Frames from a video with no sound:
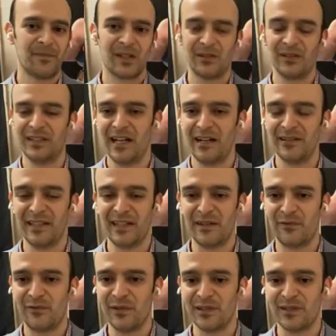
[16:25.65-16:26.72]
clean out that
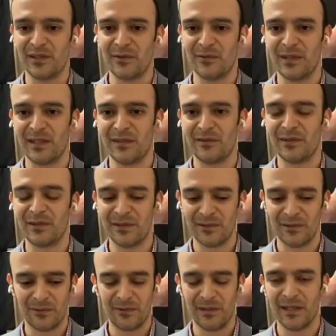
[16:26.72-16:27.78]
filter
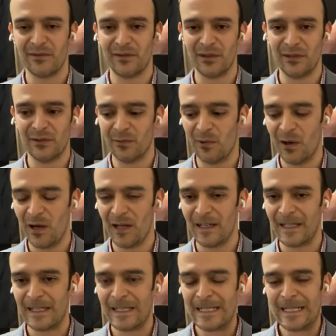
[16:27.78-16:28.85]
whenever you
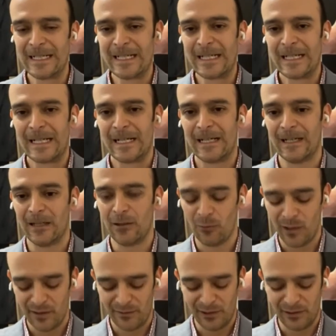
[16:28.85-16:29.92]
want,
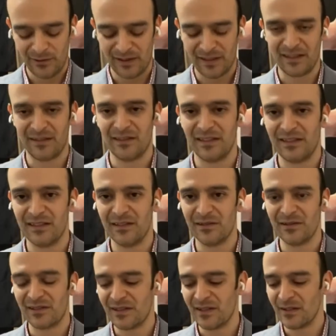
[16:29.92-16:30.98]
whenever you think you need to do
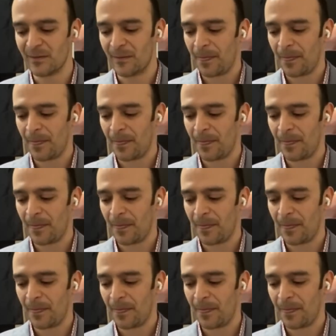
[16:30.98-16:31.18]
so.